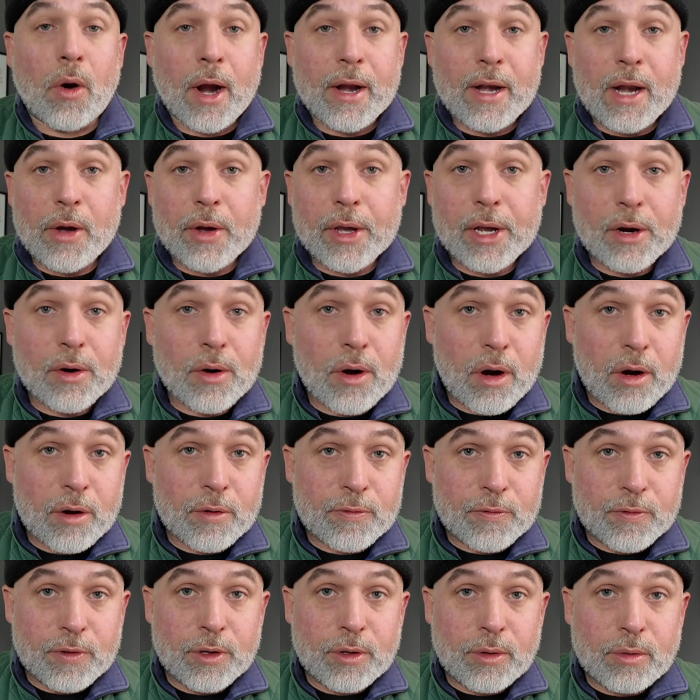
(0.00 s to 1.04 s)
right, now here are a
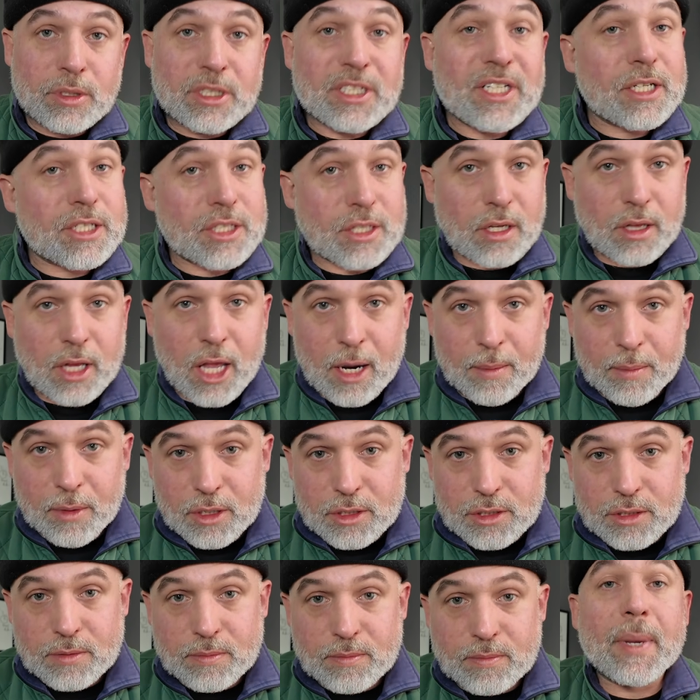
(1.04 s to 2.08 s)
few
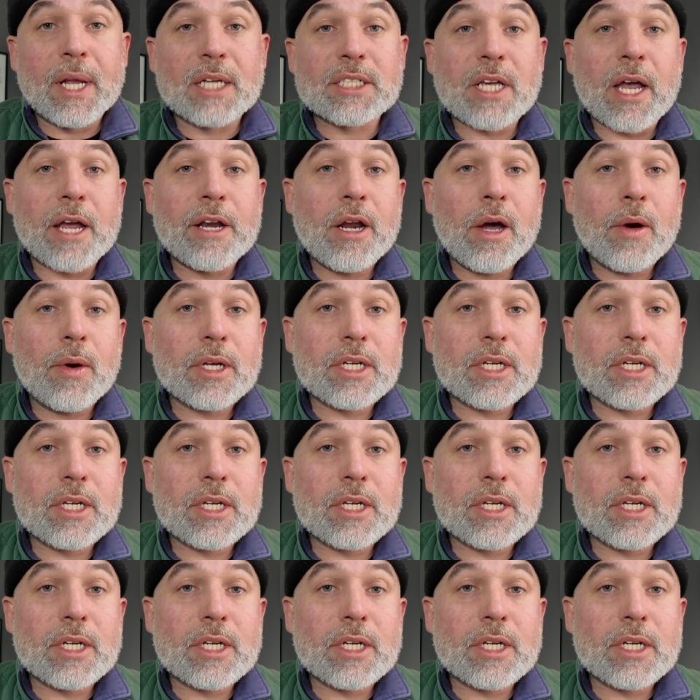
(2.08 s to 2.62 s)
disclaimers, because I know